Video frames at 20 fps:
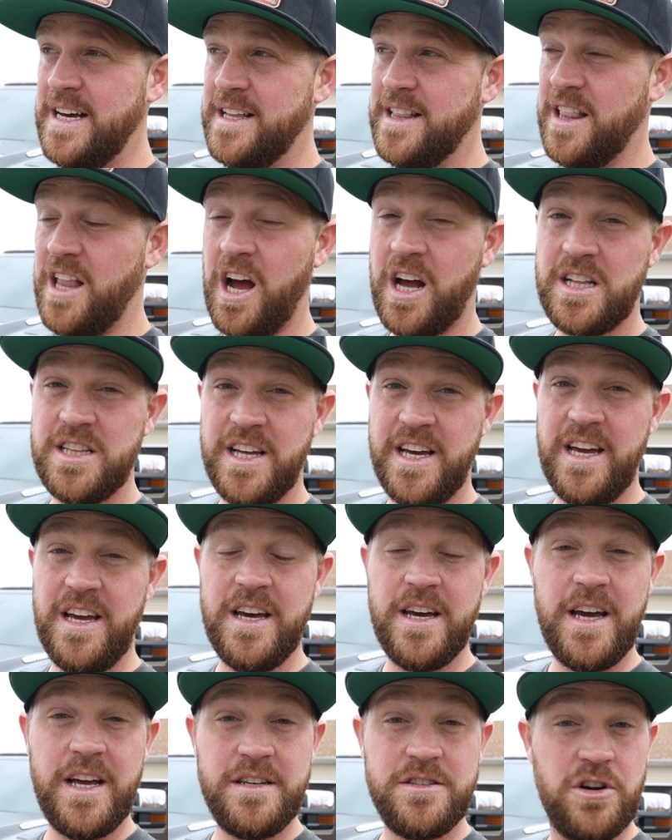luckily,
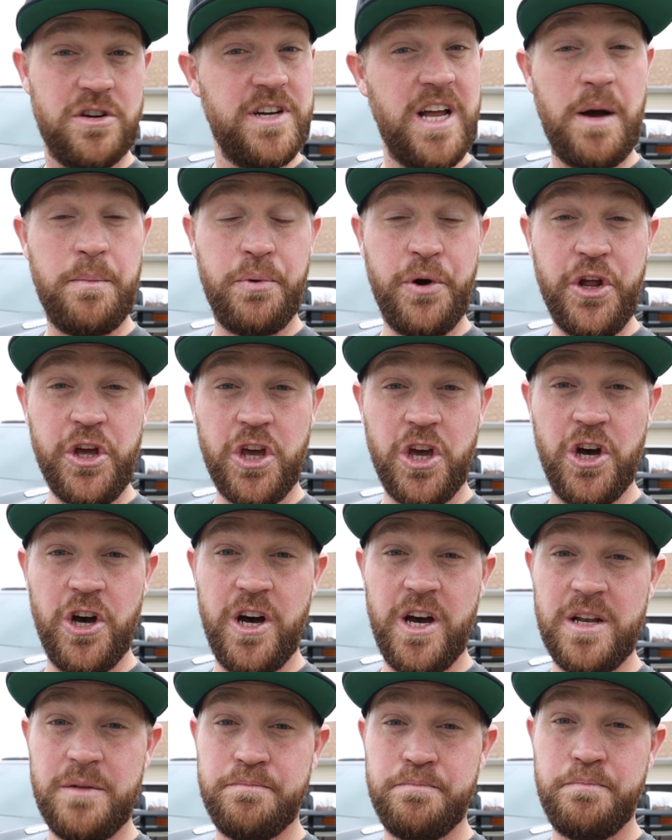it turned out pretty
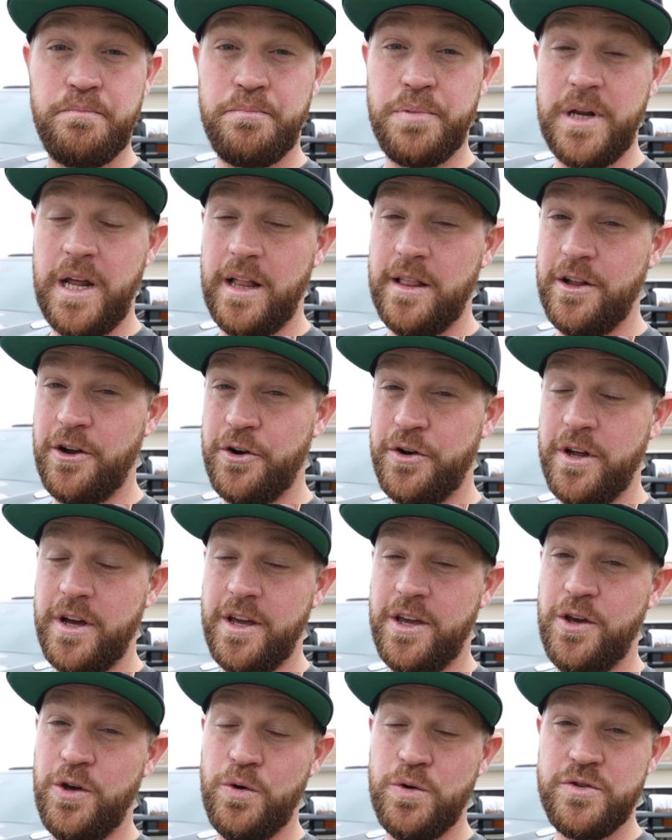good but I learned a
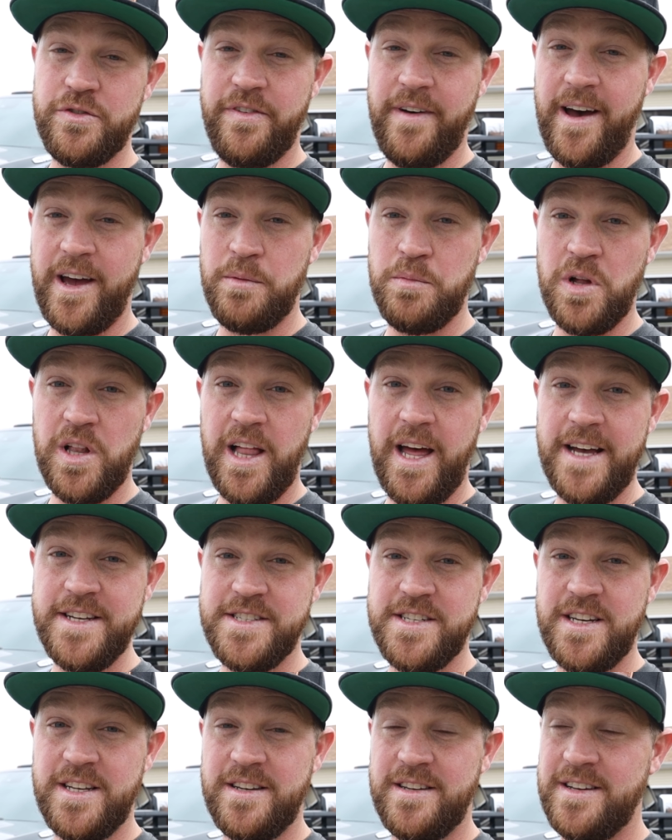huge valuable
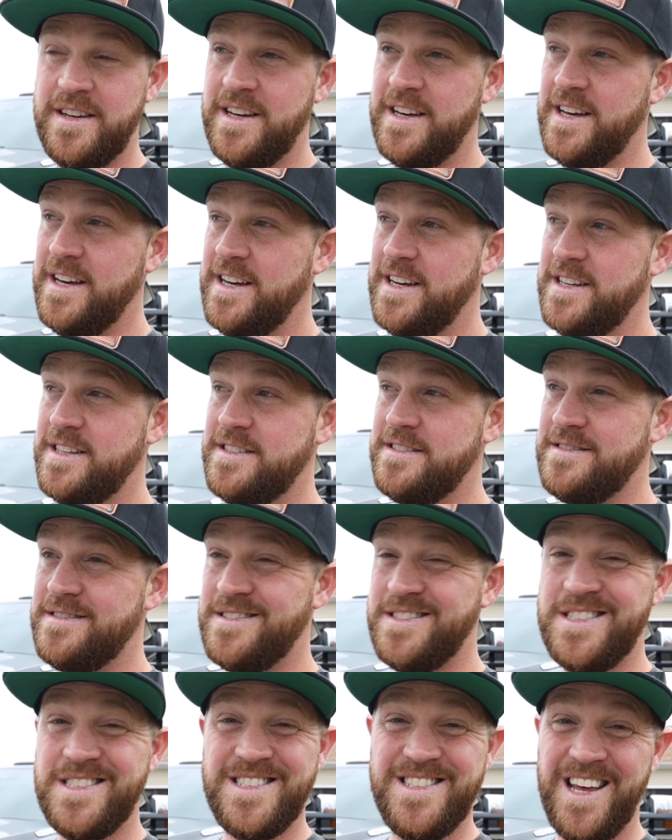lesson.
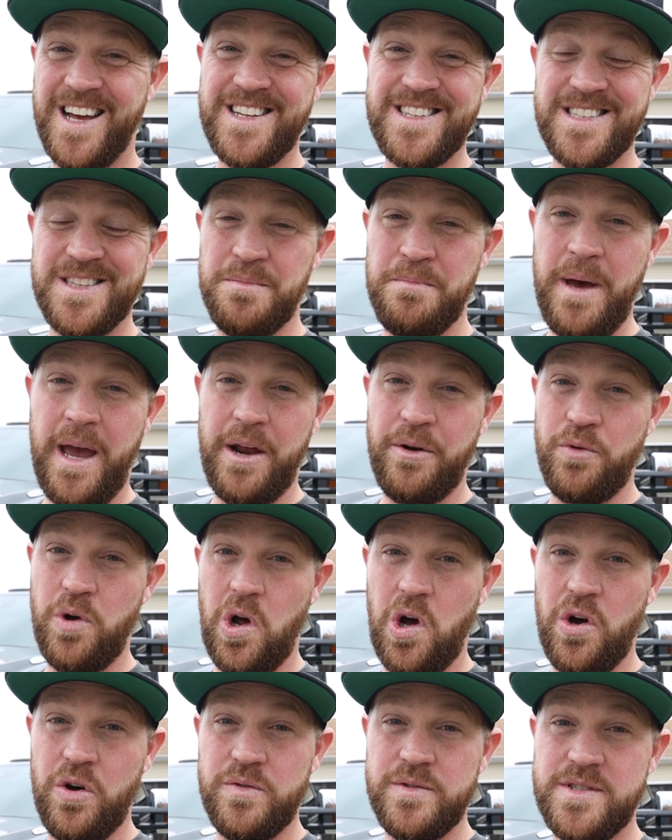Stick to the main
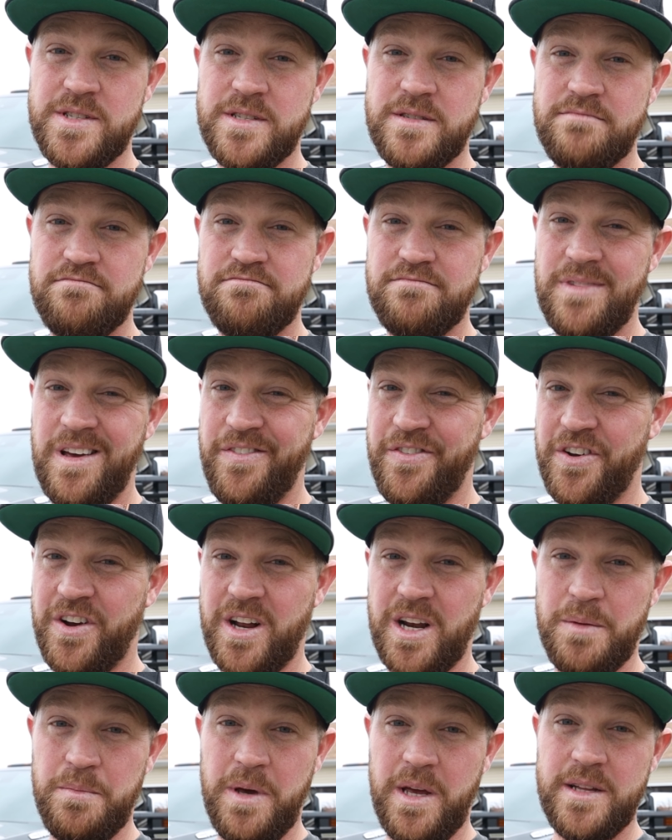roads if you're
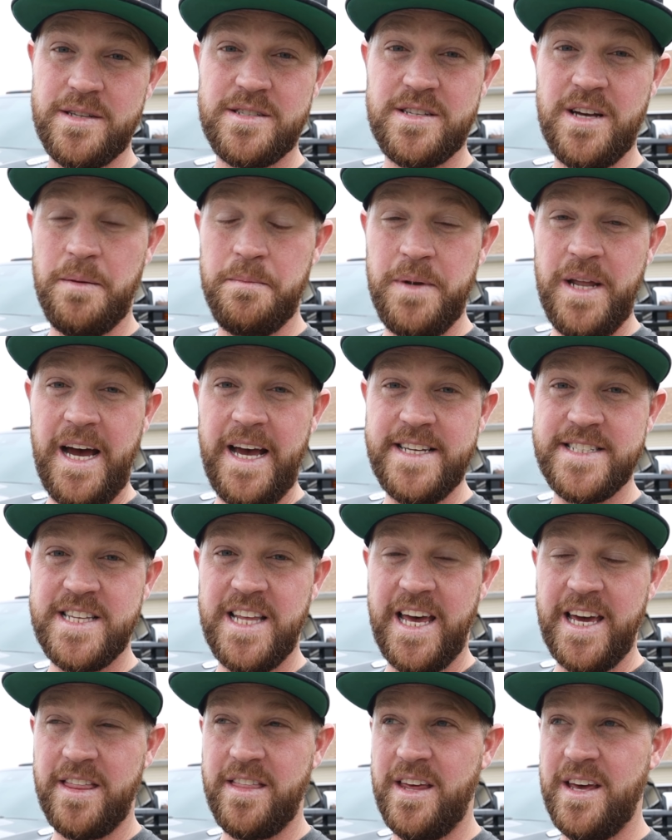going to be in something nice
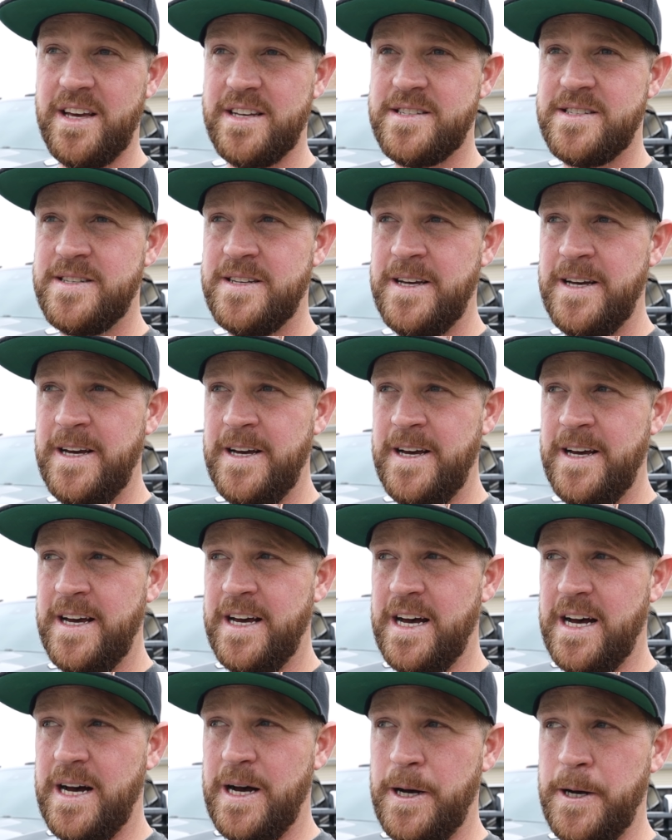like this.
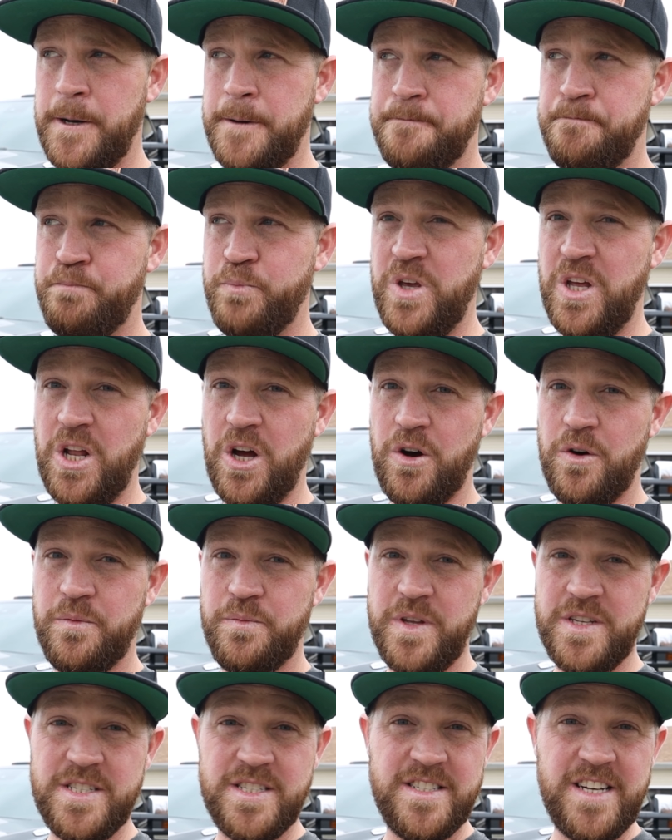Um, you know,
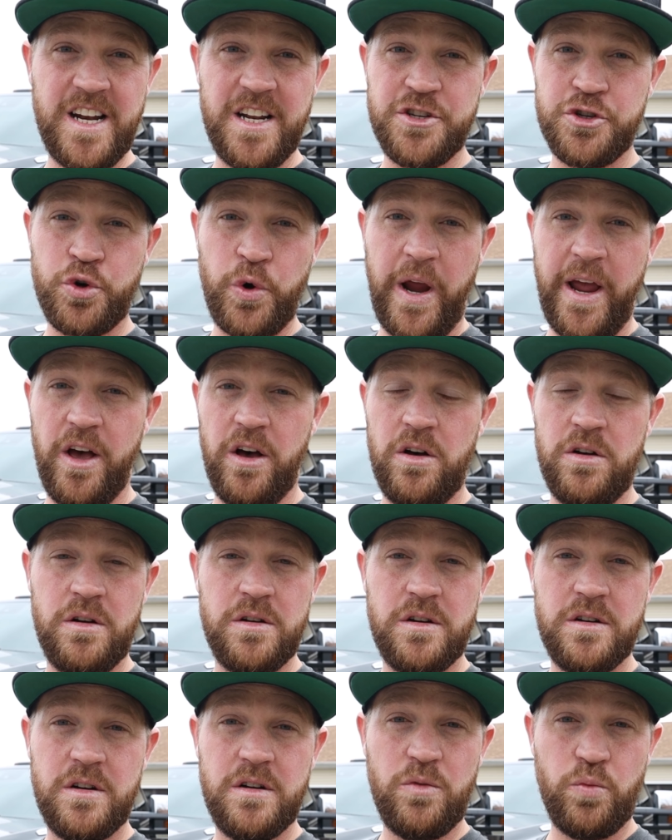this is not a trail
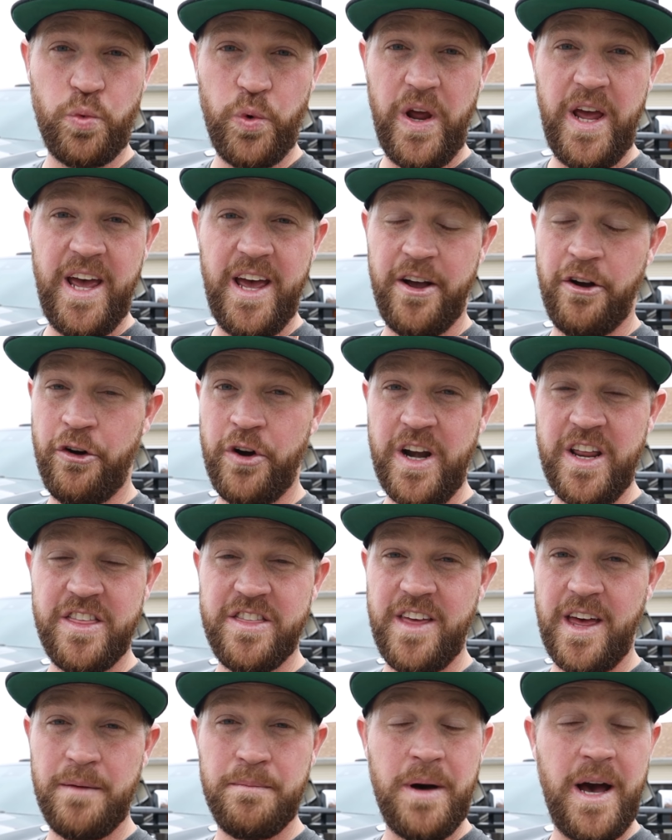rig or
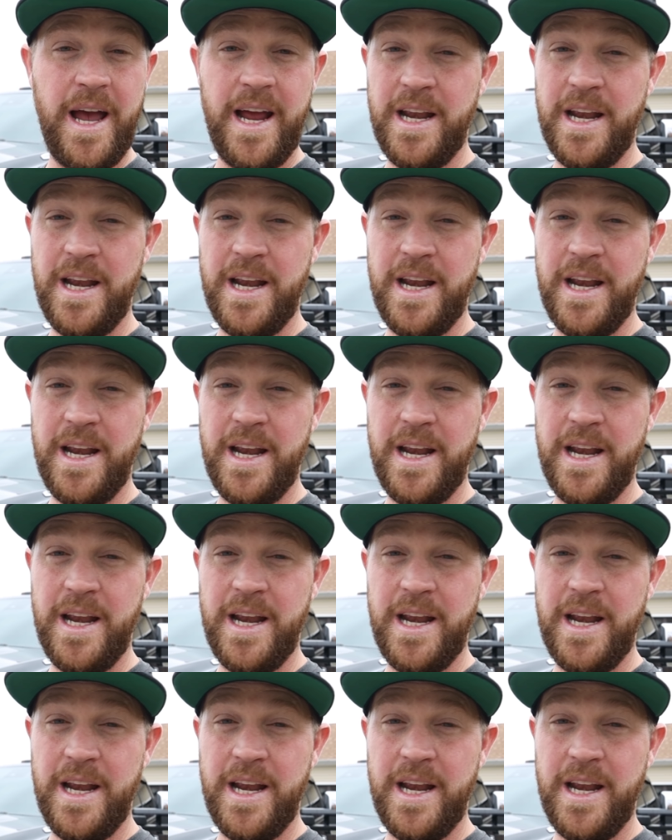anything by